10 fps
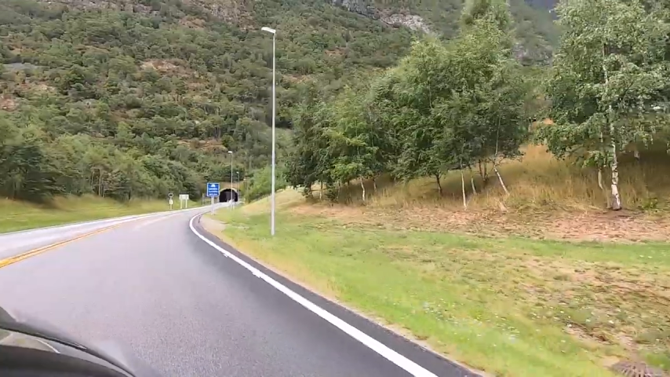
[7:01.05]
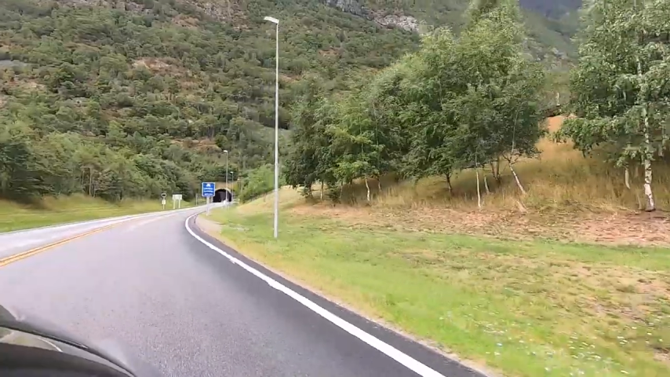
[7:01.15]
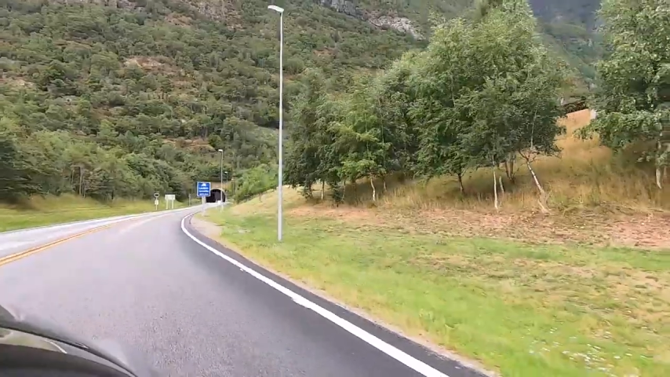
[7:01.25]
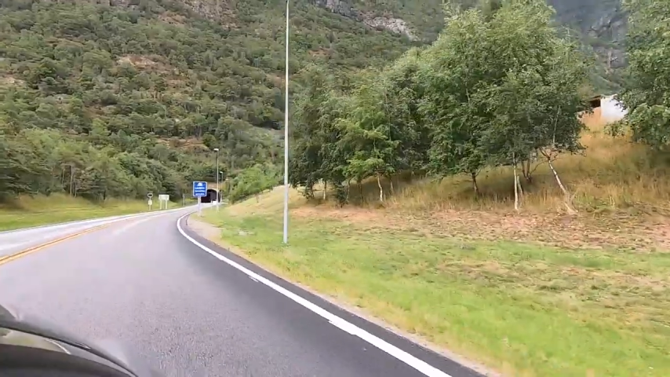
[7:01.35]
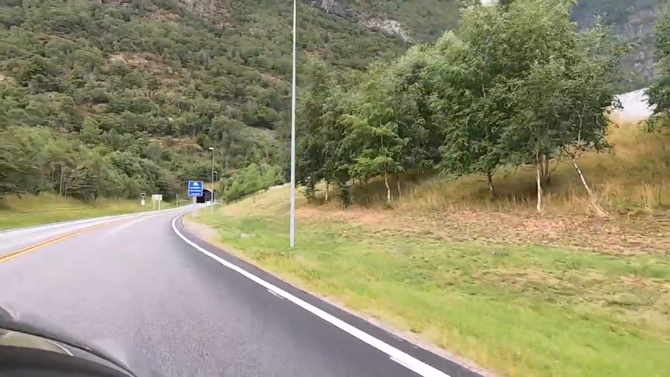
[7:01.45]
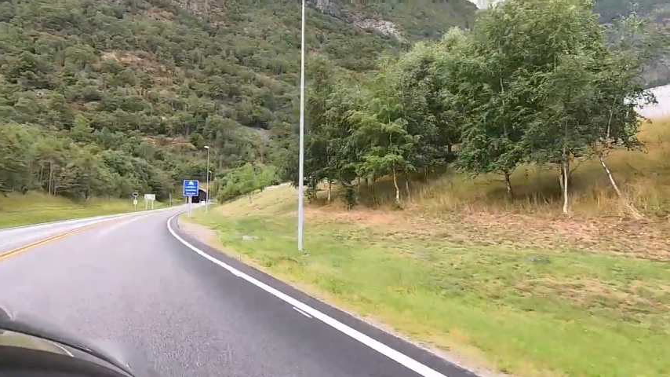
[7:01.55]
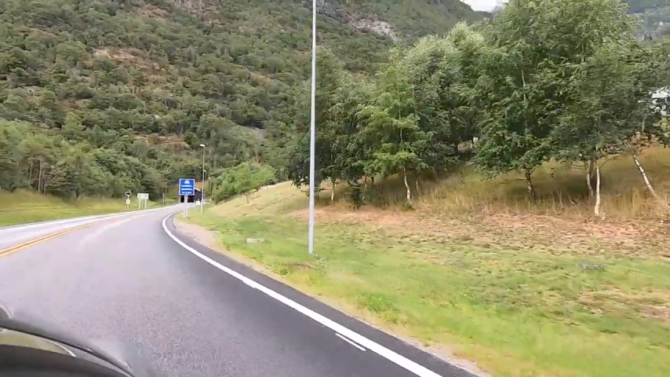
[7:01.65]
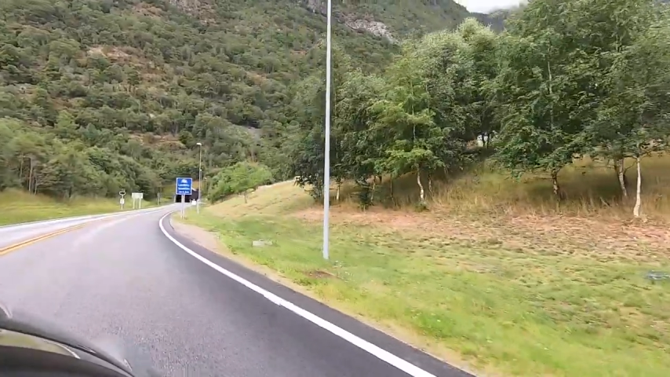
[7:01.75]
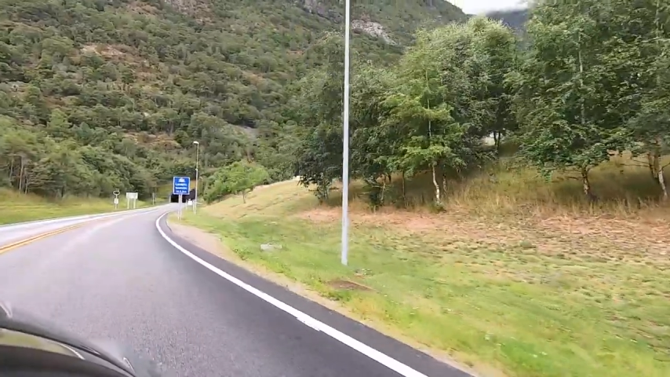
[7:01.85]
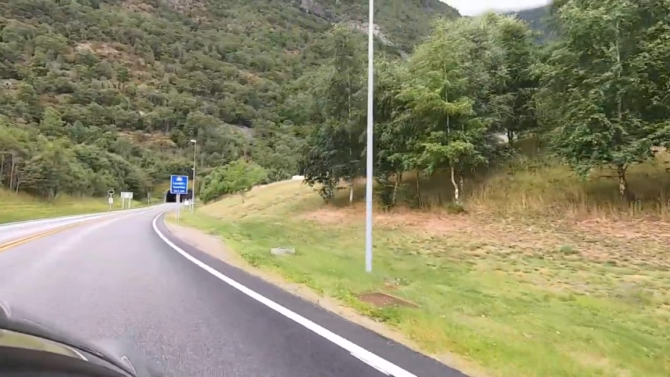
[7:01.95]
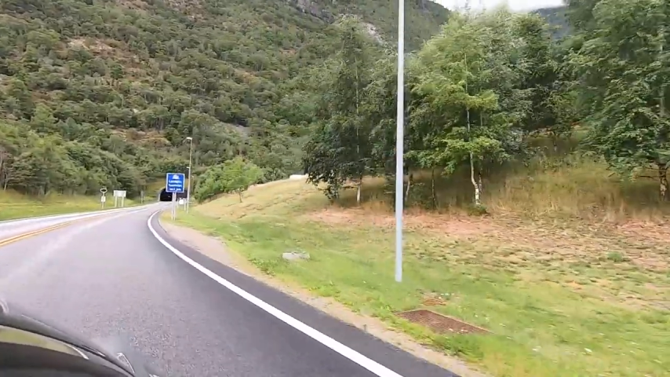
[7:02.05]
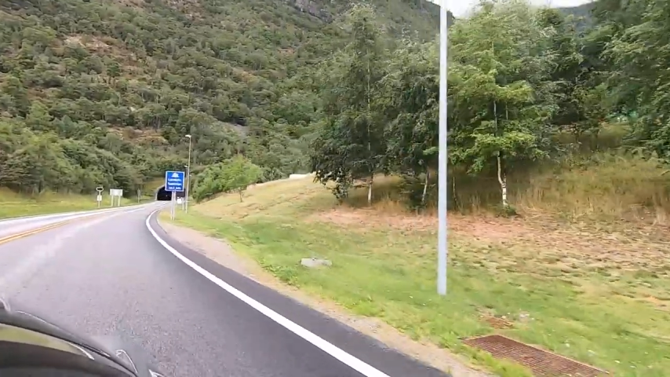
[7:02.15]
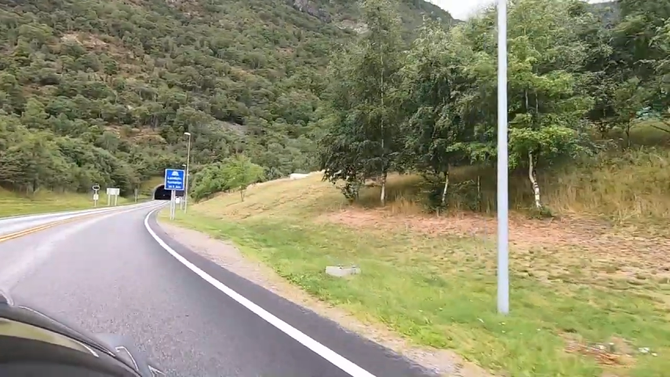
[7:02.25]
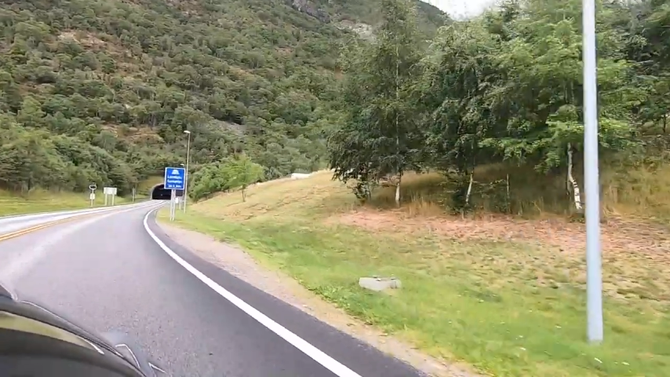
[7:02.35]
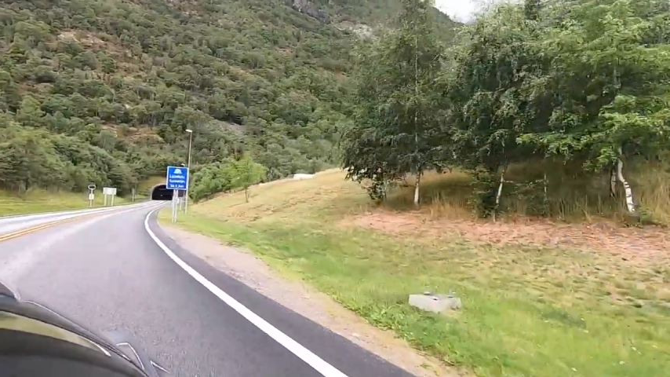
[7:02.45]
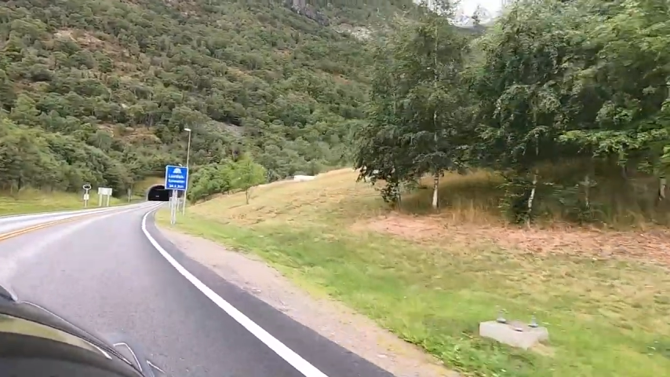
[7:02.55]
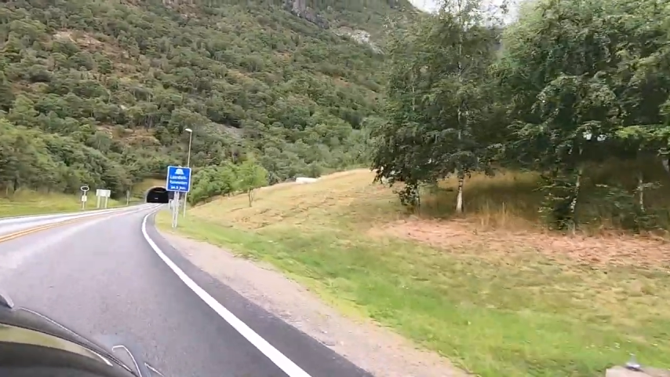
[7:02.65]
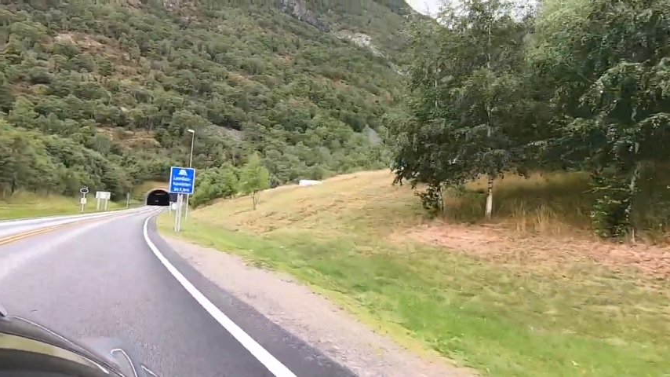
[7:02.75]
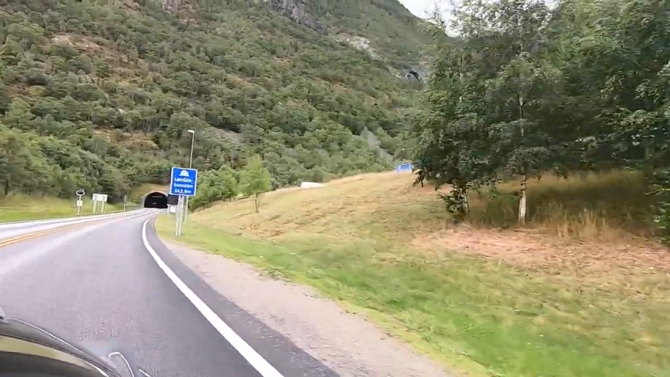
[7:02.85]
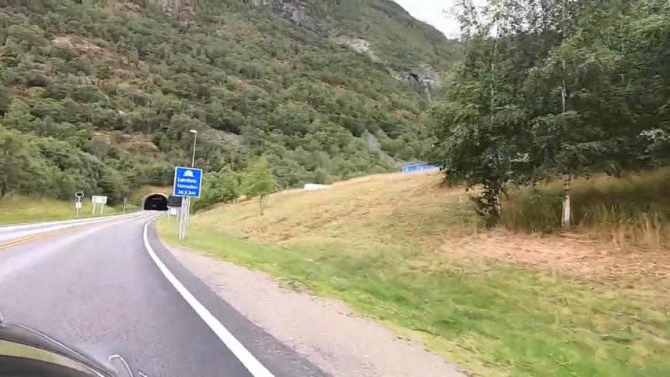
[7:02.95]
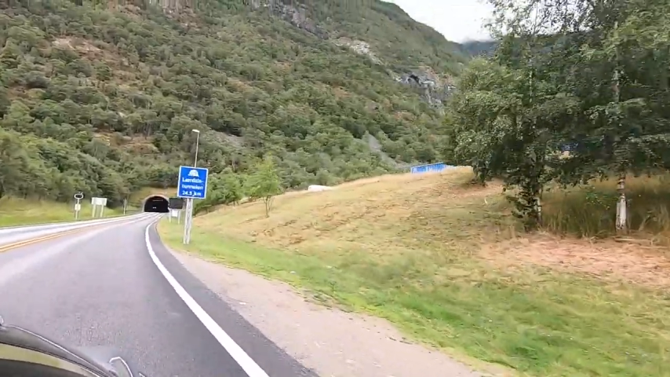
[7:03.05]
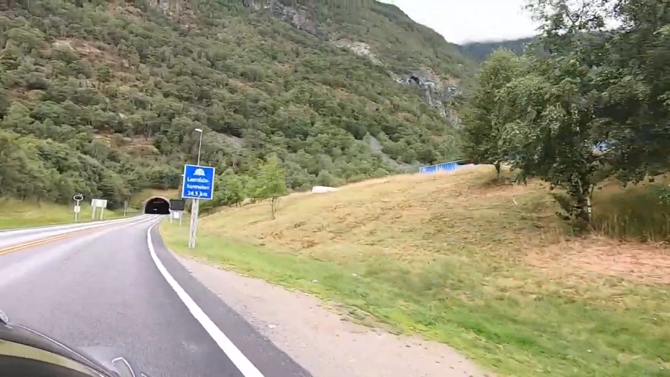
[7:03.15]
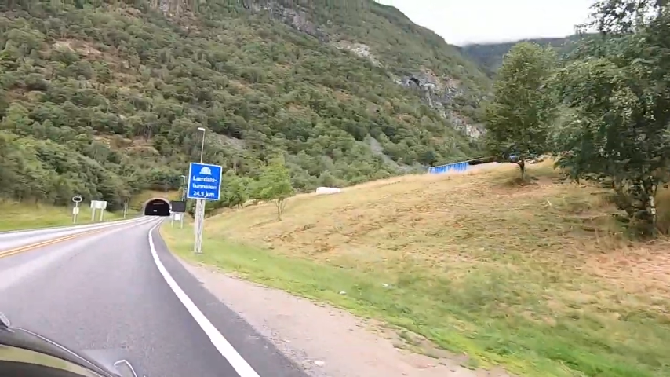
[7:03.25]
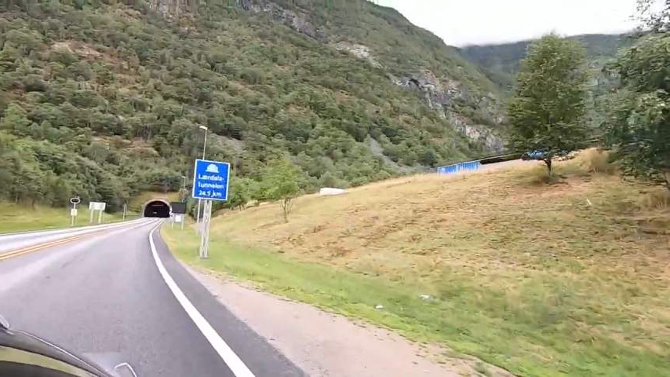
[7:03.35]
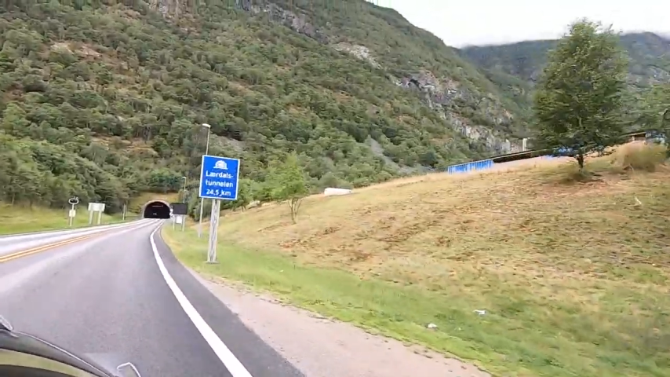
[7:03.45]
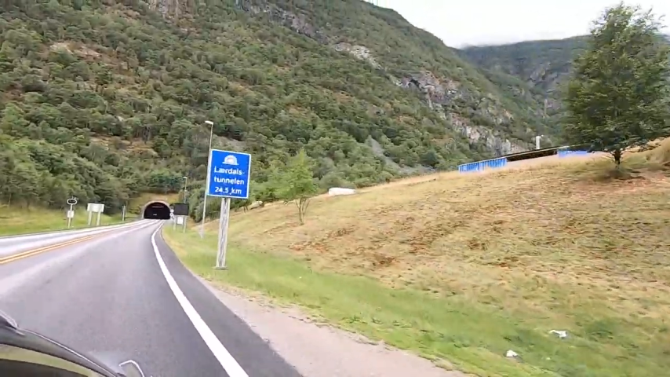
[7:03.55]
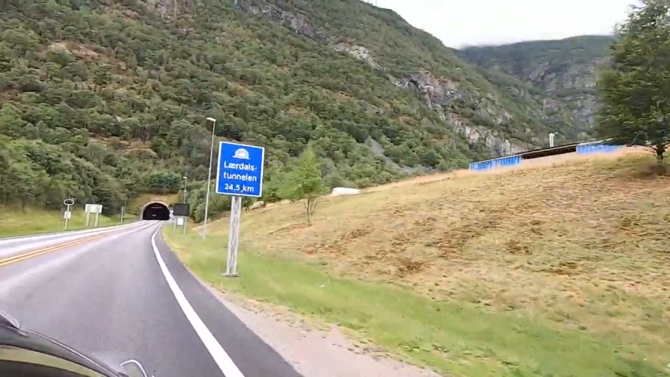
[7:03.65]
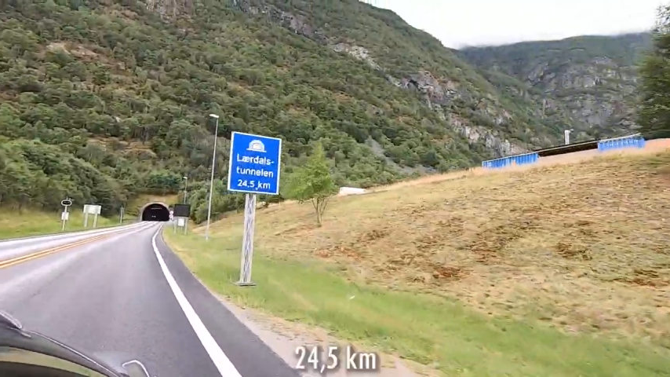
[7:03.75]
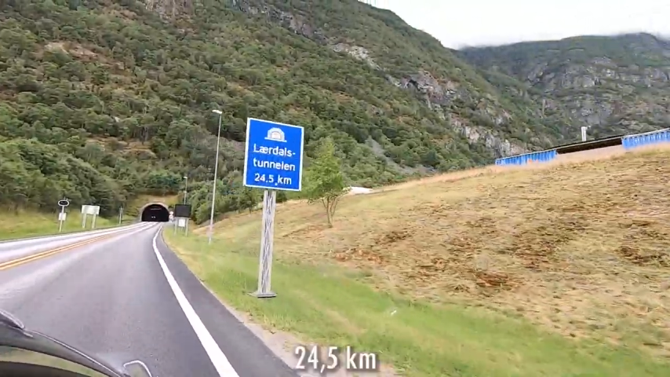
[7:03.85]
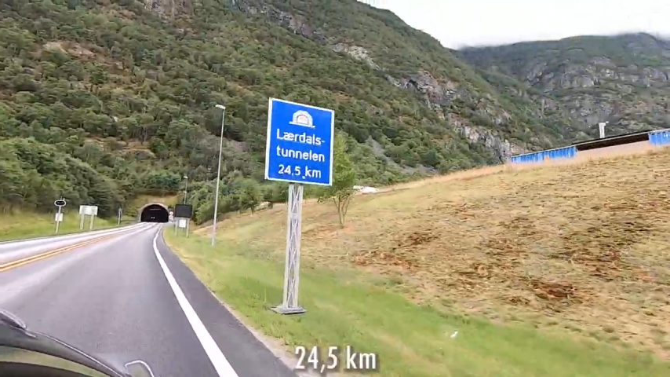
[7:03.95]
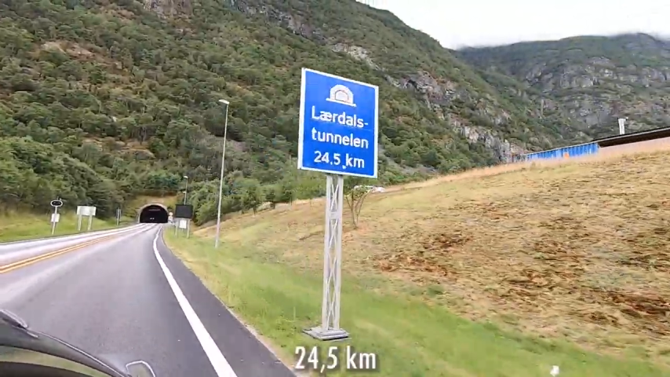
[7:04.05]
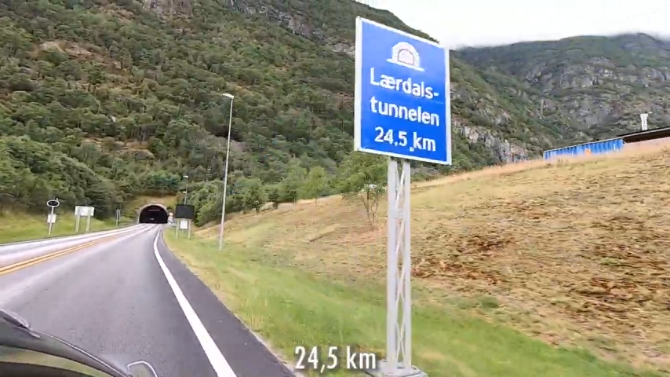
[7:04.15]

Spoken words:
(no speaker visible)